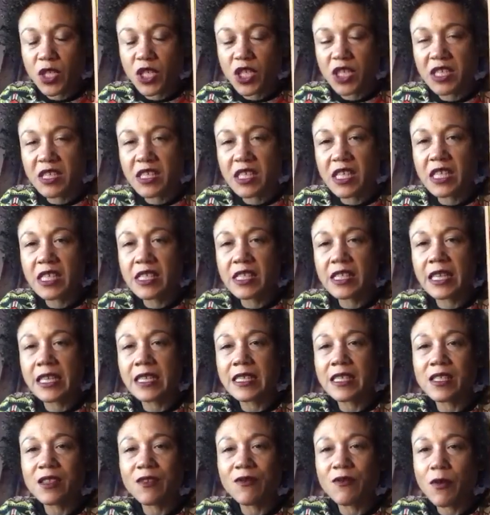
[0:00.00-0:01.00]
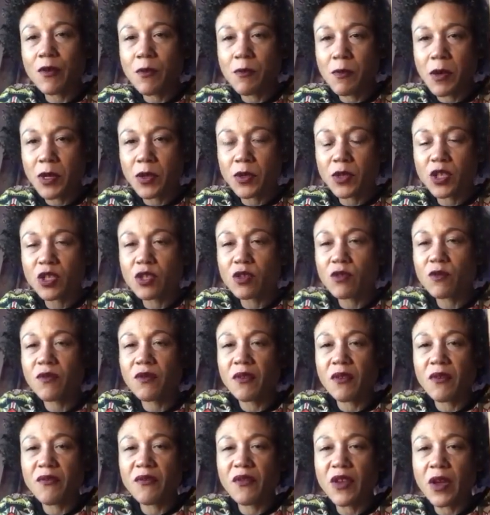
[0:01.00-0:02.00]
which is this sense of emotional
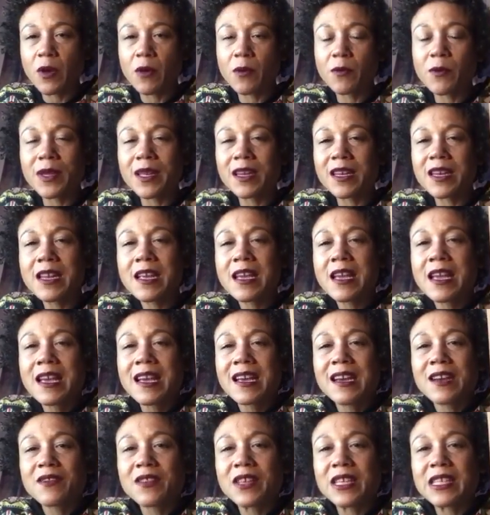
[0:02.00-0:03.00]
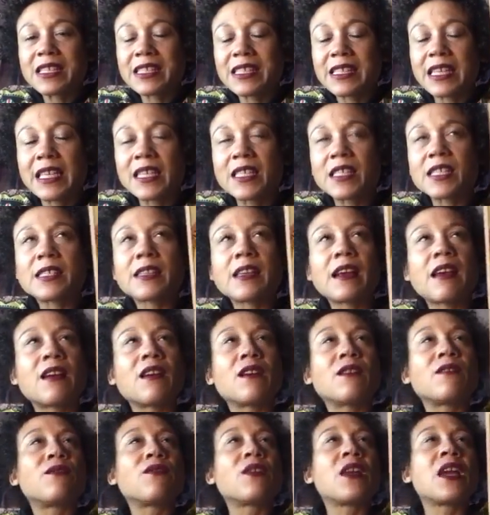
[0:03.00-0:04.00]
fulfillment. This sense
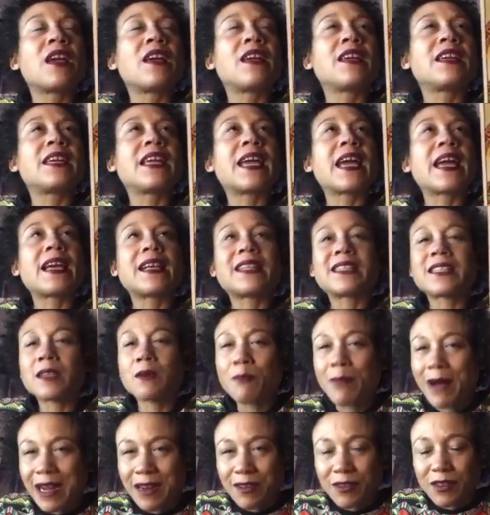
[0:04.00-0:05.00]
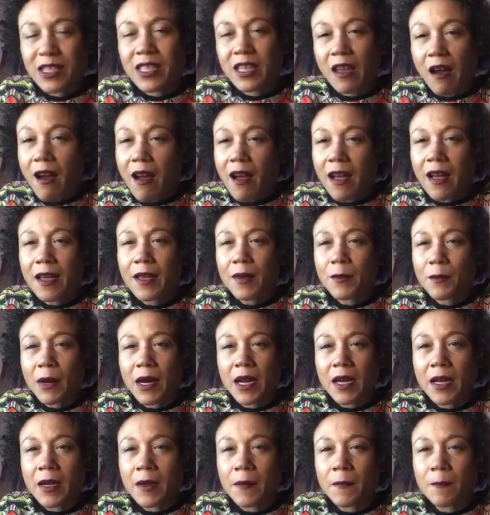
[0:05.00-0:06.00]
of, yeah, it's about time.
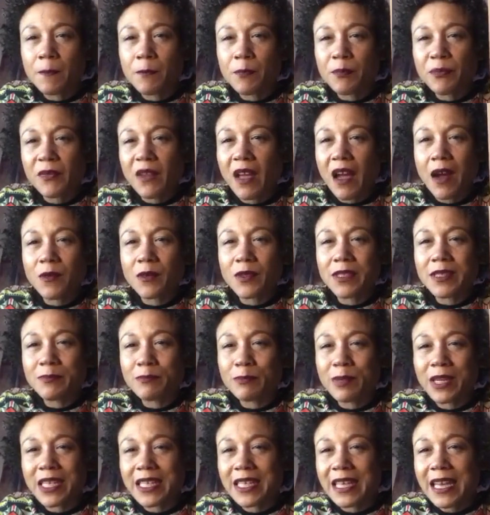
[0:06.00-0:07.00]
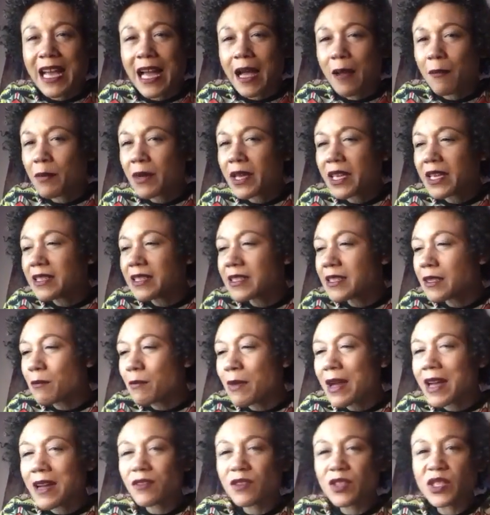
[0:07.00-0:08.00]
I was bloody happy. It's
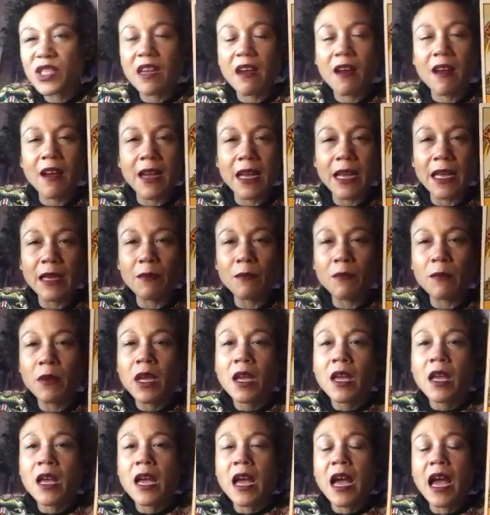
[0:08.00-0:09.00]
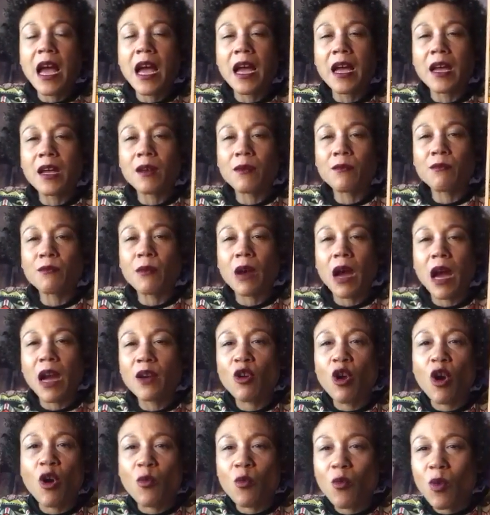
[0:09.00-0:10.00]
about time I
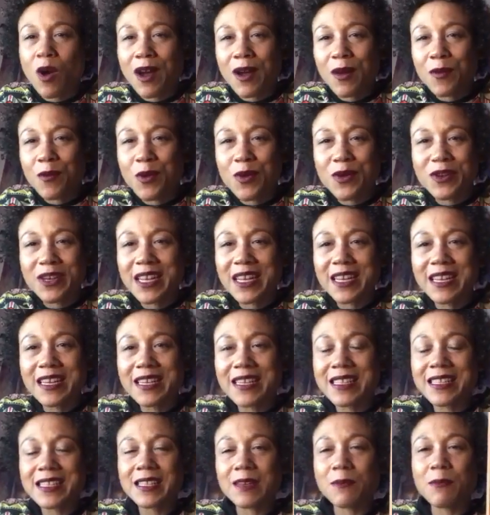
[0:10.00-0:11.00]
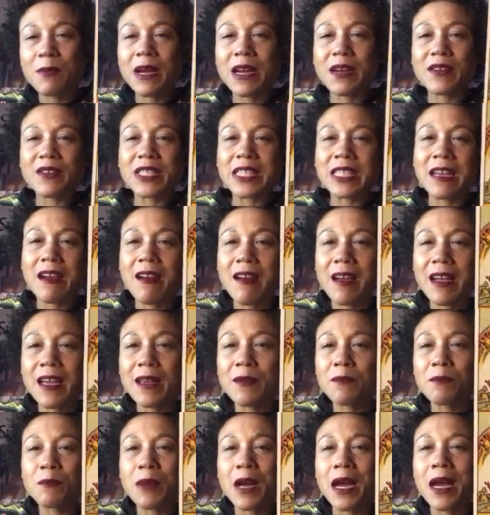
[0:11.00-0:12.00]
got what I wanted. It's about
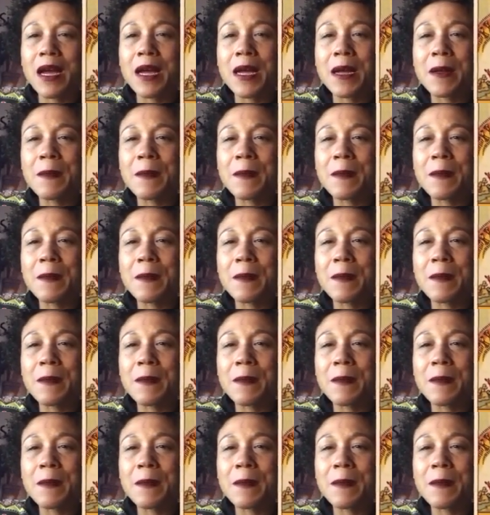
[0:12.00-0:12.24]
time